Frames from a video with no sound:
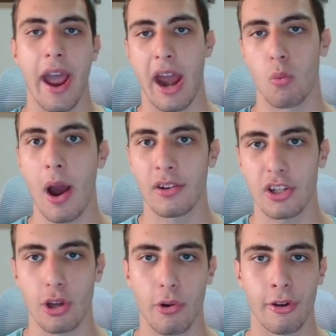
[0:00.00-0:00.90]
and why are they
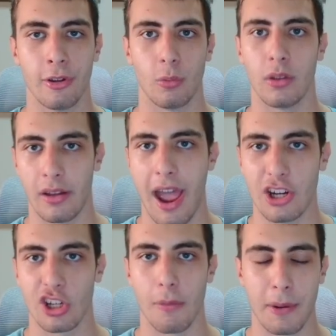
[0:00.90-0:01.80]
so good, the
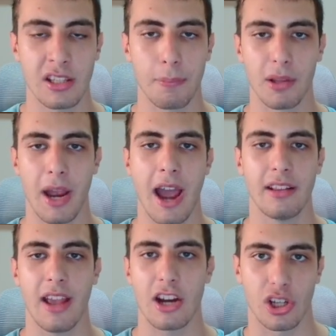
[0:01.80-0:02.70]
actual principle behind
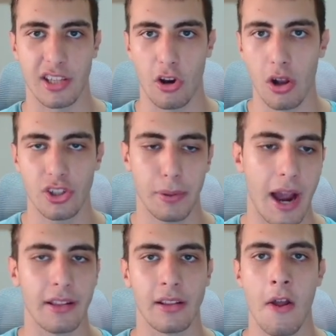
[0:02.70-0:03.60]
it, the actual psychology
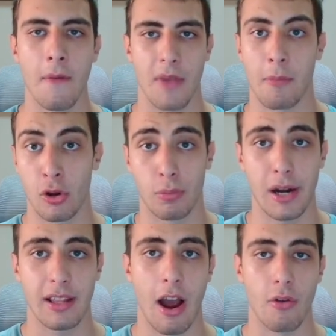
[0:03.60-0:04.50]
behind it. I'm going to
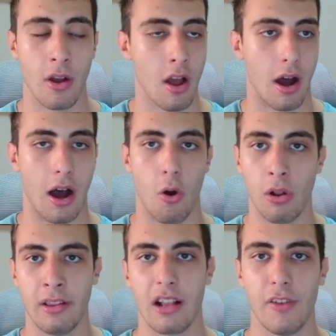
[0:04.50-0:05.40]
break it down
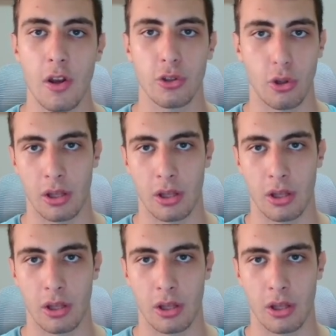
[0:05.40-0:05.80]
all in that video. So